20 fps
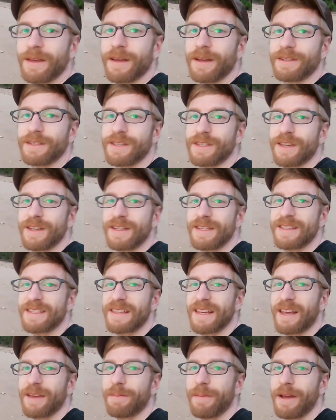It's going to
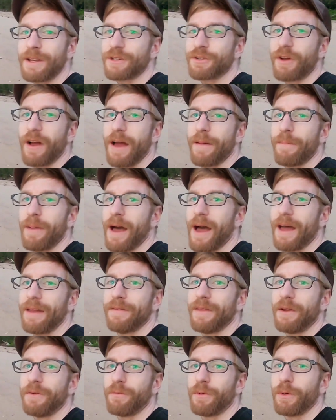sink my
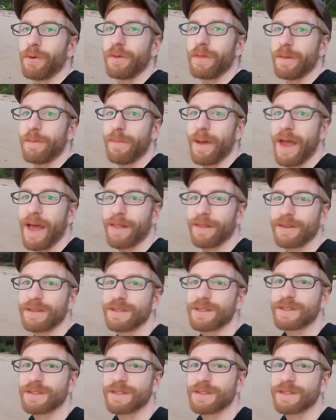tripod, then ruin the balance,